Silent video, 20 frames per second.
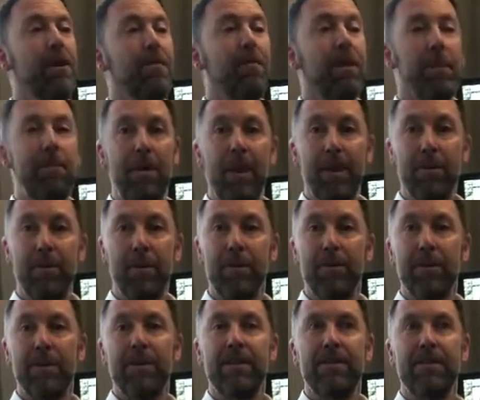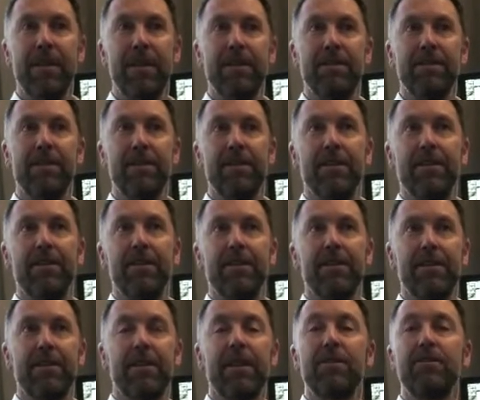My background is as a
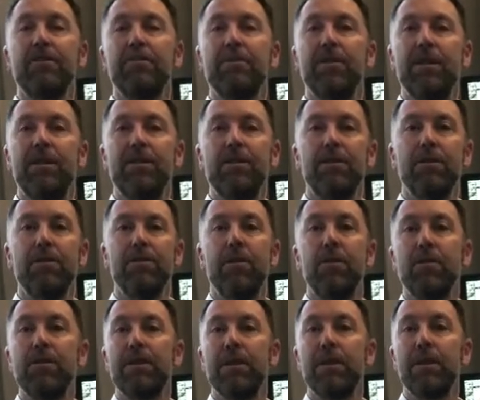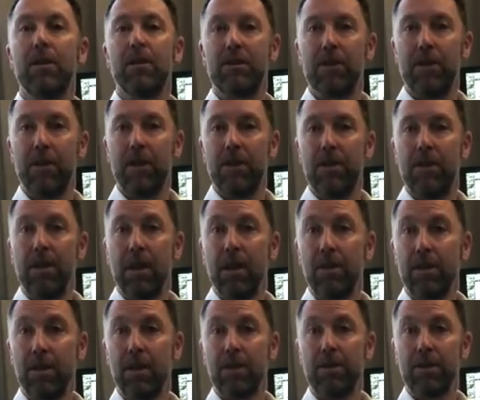classroom teacher, focusing largely on
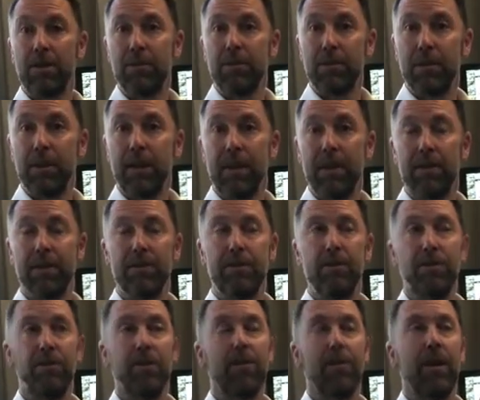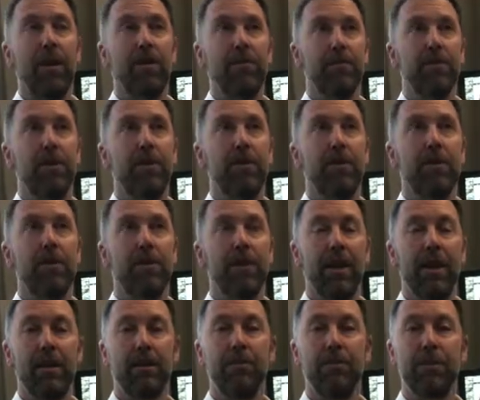young children, K-2, though I have taught all
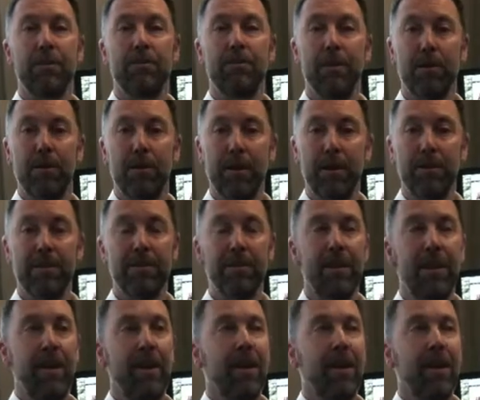the elementary grades.